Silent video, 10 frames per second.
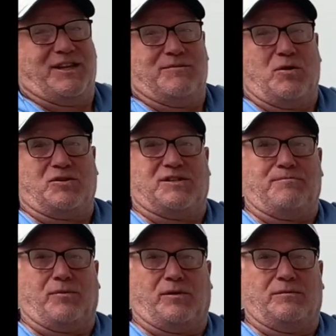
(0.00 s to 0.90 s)
the most
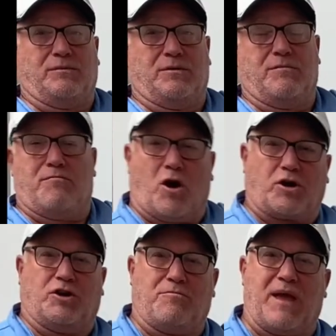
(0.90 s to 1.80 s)
simple. Mark
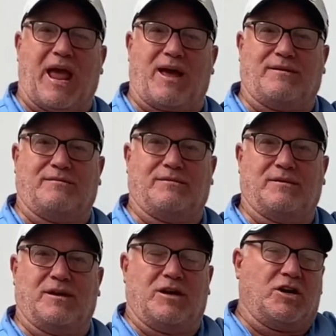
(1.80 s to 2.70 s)
your man.
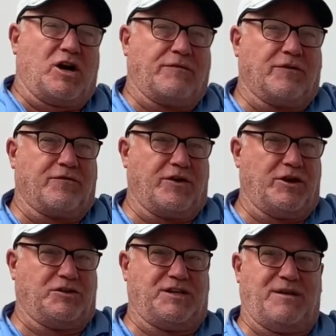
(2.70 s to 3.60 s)
Cover for
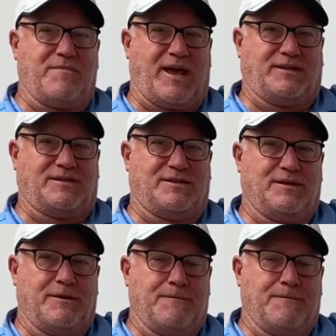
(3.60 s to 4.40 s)
your teammates.